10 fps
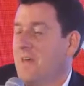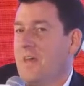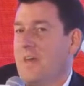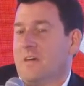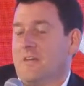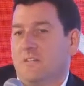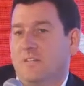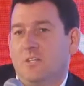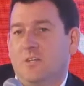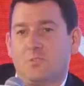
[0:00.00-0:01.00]
And
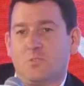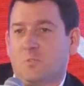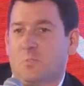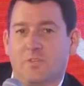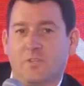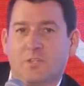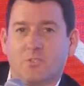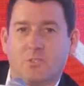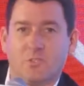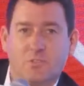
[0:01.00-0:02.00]
you know, simple things
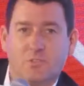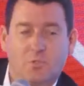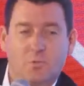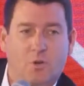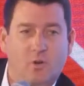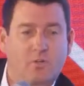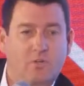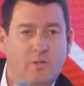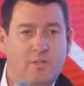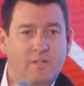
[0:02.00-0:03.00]
such as if you are
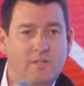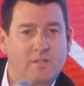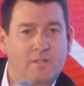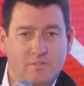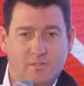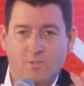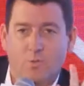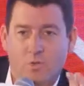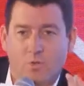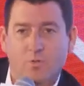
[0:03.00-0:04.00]
creating a
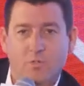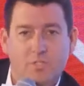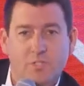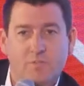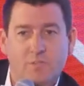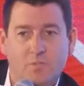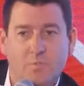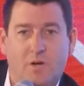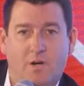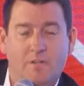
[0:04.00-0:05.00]
quote-unquote TV
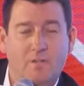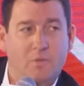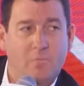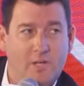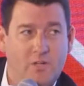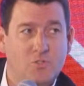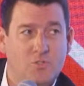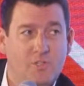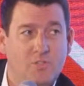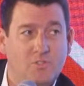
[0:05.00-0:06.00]
spot, you know, make sure
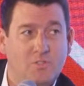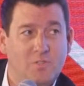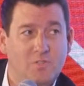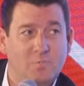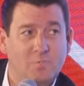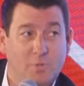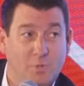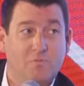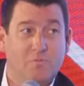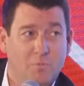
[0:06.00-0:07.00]
it's it's
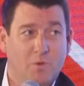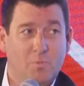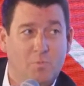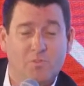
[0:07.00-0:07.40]
built for mobile.